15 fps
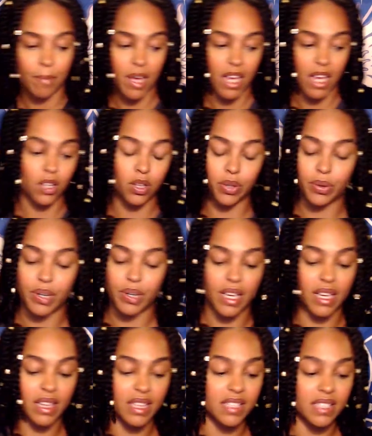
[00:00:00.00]

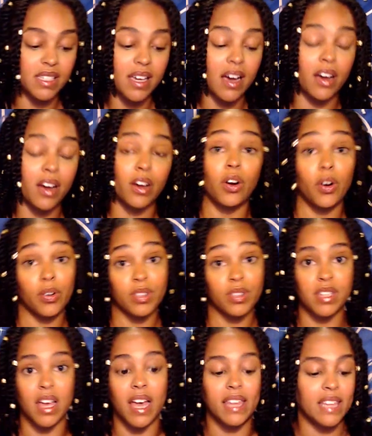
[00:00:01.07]
including this young earth
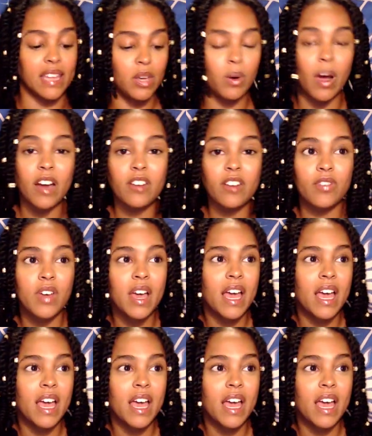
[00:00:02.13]
sign that you kind of...